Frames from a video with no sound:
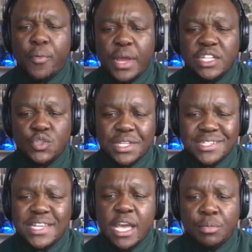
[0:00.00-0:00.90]
bring to the
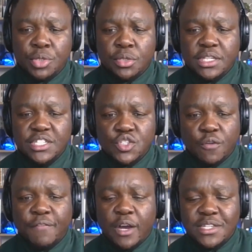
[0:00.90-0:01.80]
table
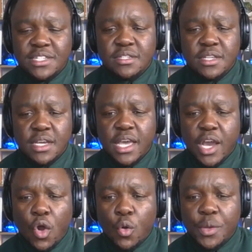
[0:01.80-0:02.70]
insofar as
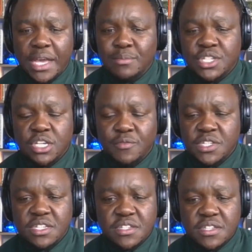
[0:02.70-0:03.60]
OEM
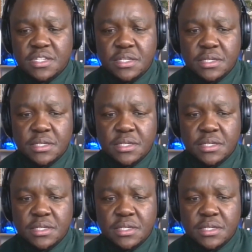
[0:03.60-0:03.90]
services?